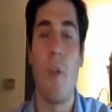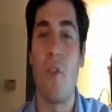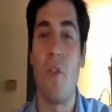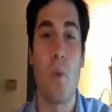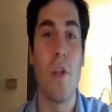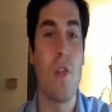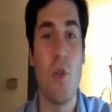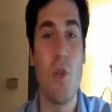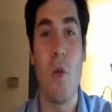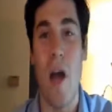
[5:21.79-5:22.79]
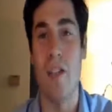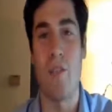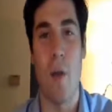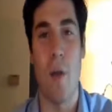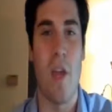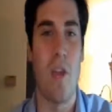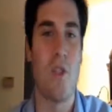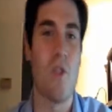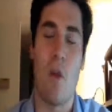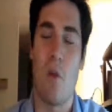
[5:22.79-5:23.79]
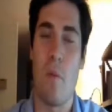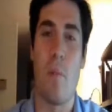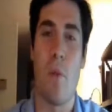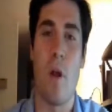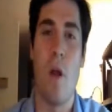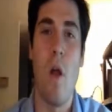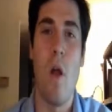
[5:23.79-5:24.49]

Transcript: And there are really two kinds of applications they remember.